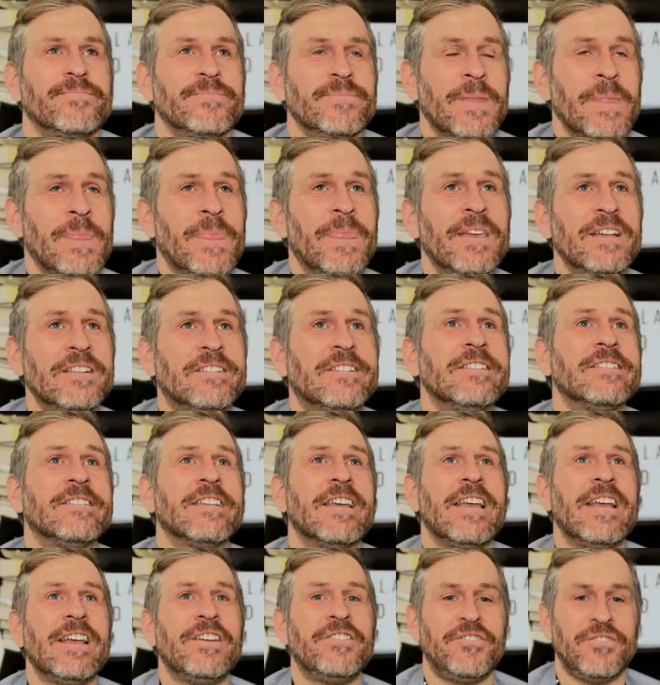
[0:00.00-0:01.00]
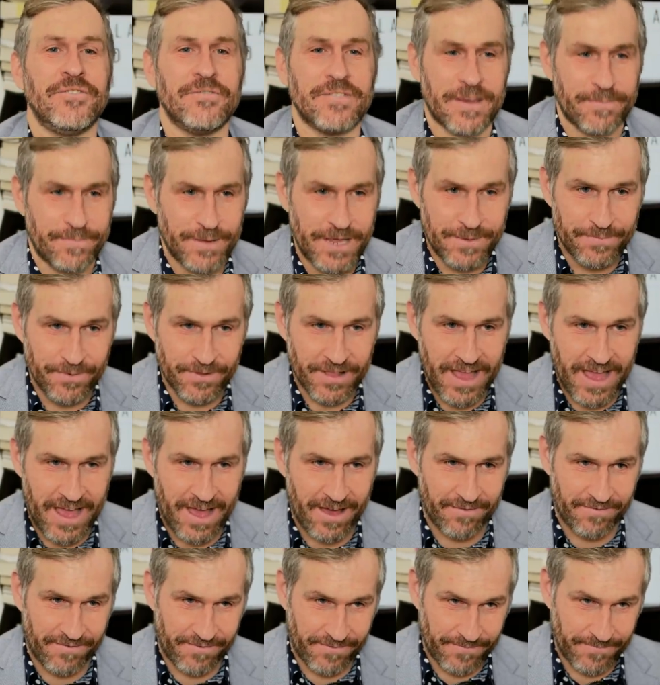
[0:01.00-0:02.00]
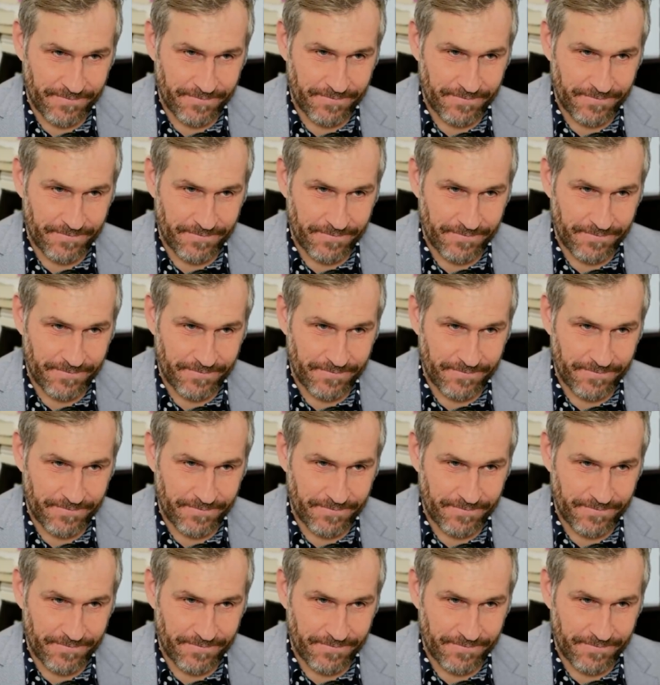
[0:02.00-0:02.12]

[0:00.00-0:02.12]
This is an issue that people have.